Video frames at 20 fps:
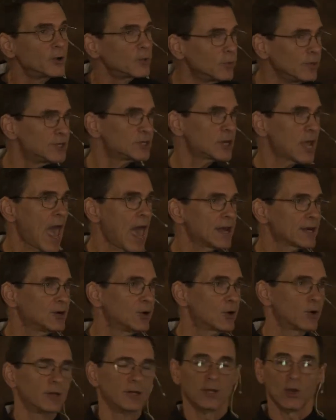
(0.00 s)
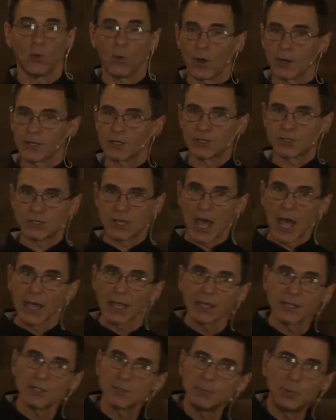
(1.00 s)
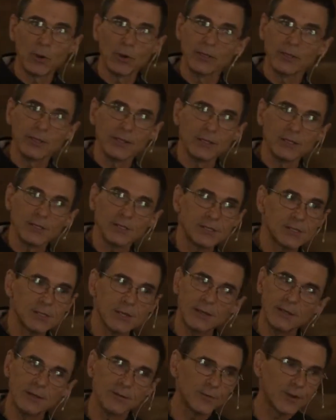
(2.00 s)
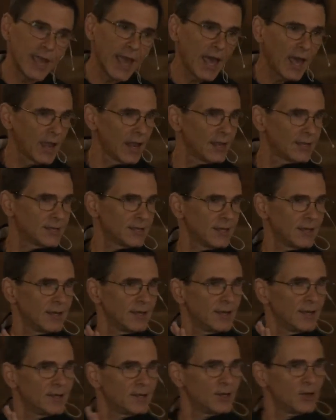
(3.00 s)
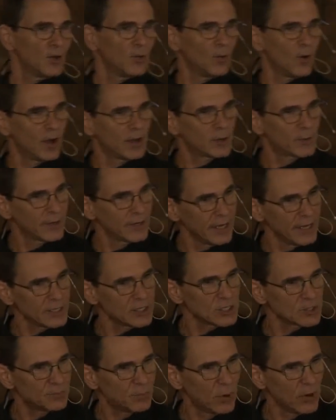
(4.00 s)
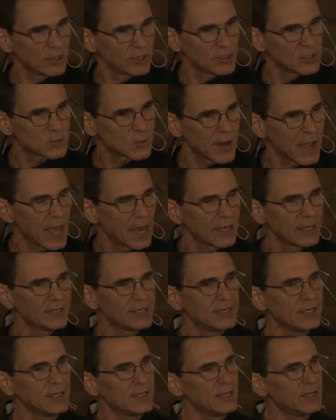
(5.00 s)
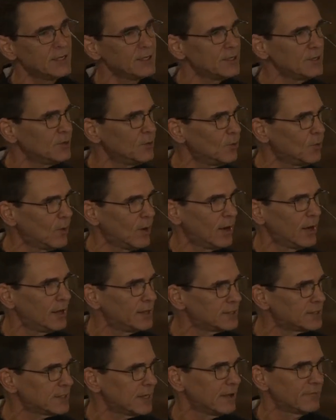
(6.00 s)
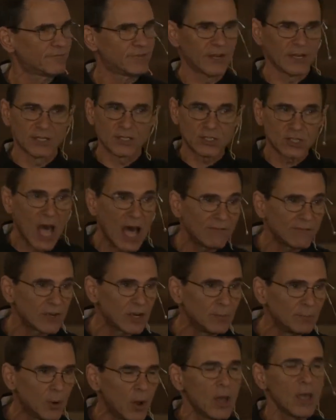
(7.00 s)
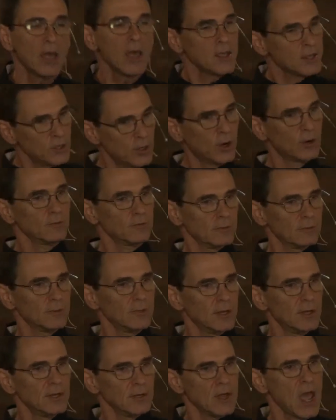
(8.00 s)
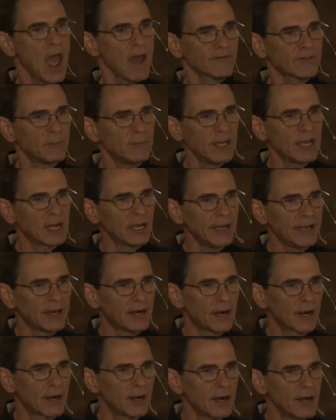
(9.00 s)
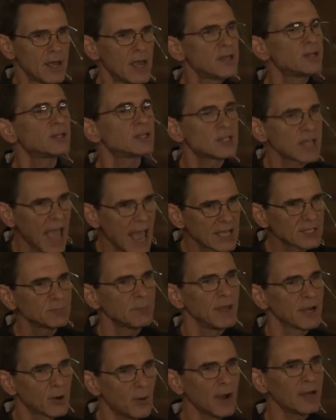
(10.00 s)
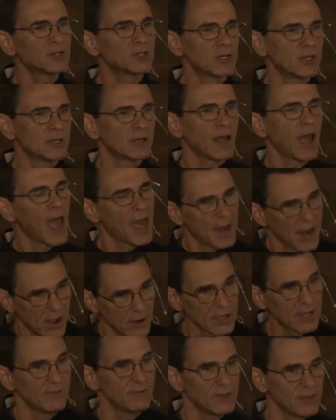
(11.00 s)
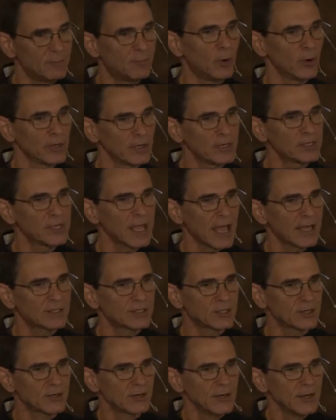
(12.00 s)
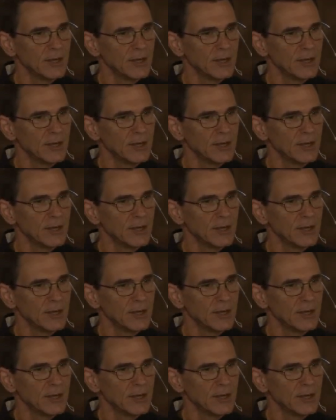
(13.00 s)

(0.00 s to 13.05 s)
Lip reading: which category? Do you want a science pointless reality? Do you want a religious pointless reality? Do you want philosophical? You have to be clear. Just ask me a question, and I'll give you the pointless answer.